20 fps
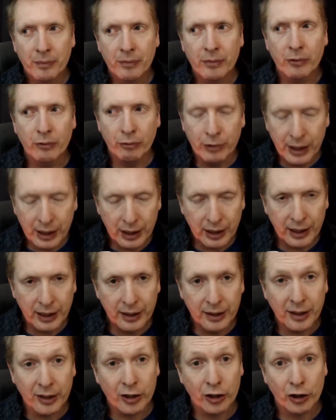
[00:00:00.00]
really
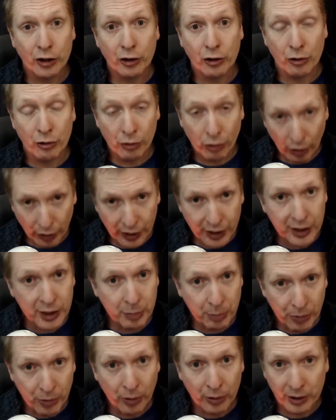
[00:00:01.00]
destroys
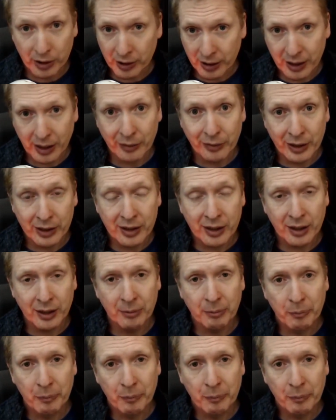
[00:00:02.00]
productivity.